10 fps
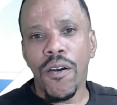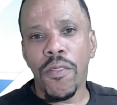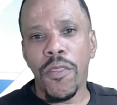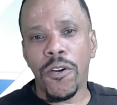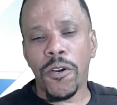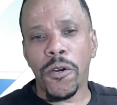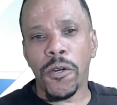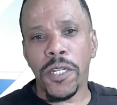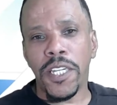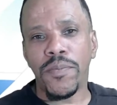the
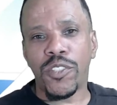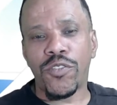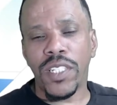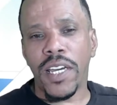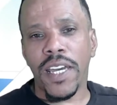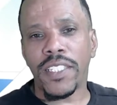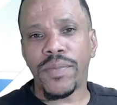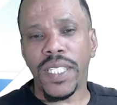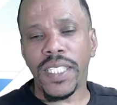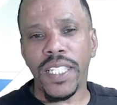imagery that has
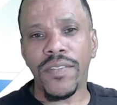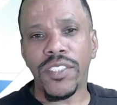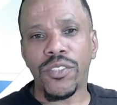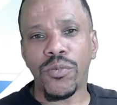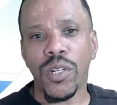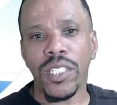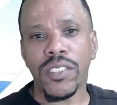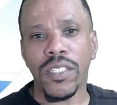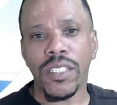been given to us,